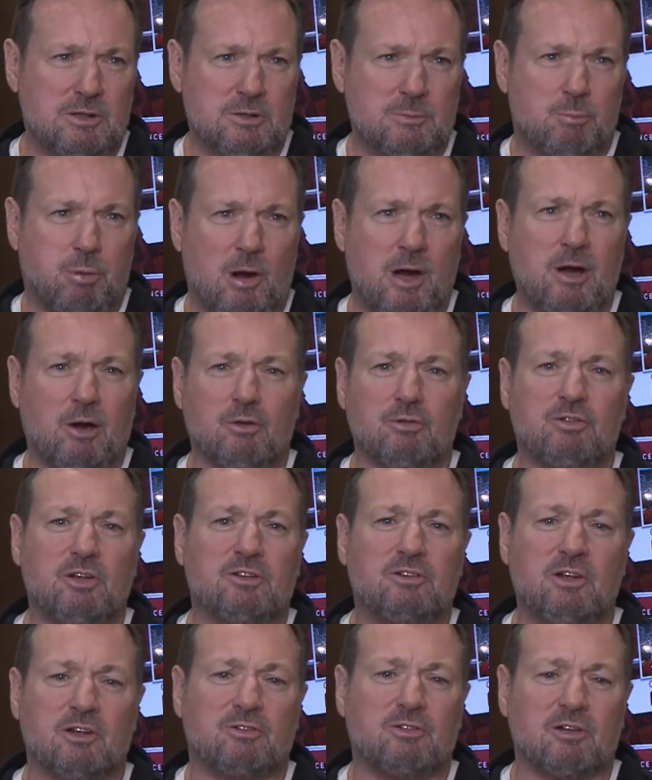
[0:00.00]
players
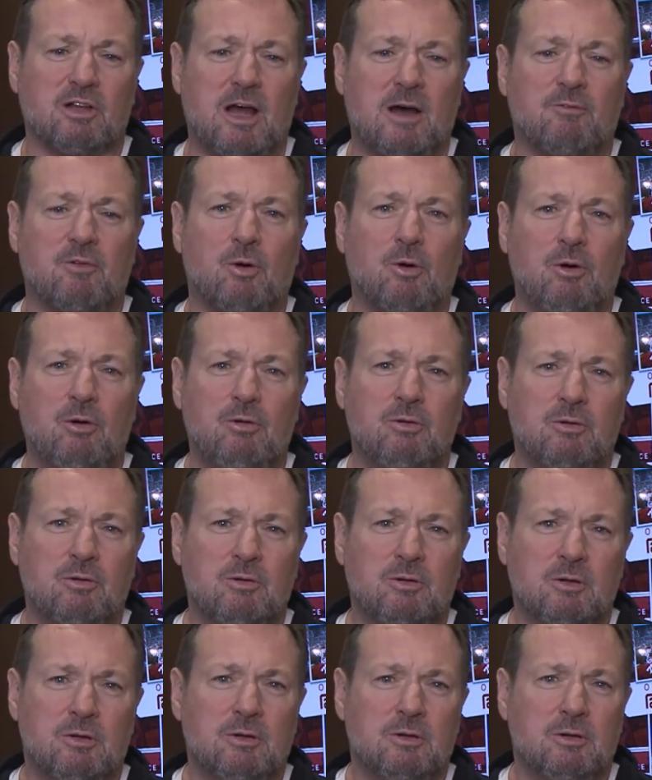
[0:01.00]
at this level.
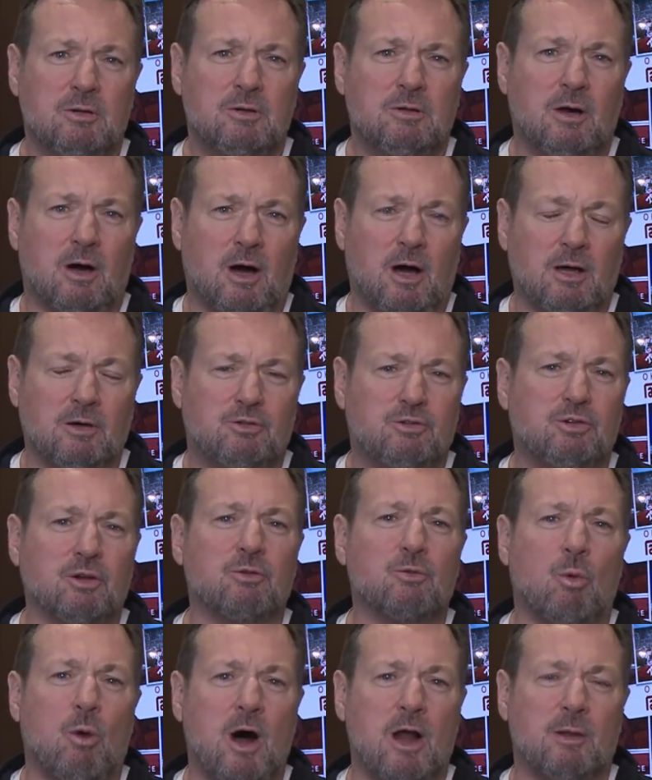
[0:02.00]

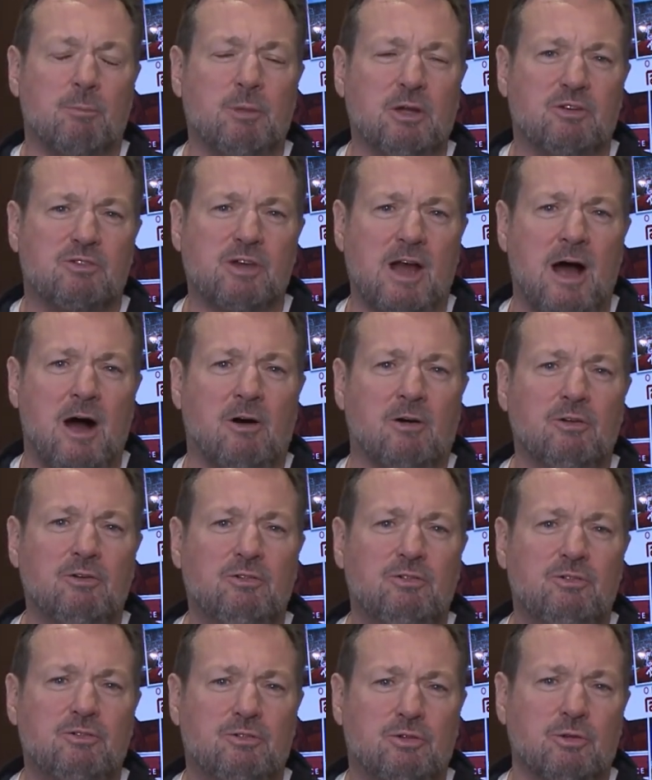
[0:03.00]
Should want to be challenged,
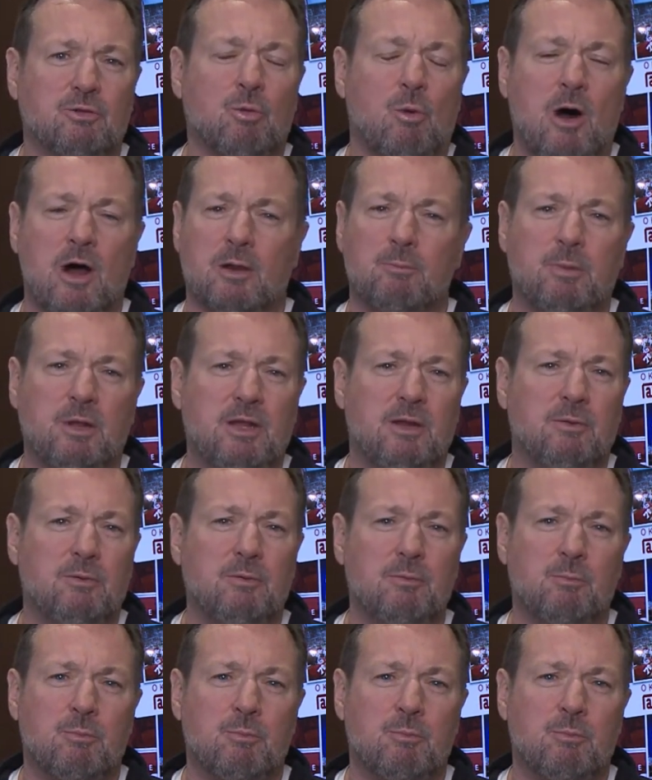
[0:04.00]
should want to be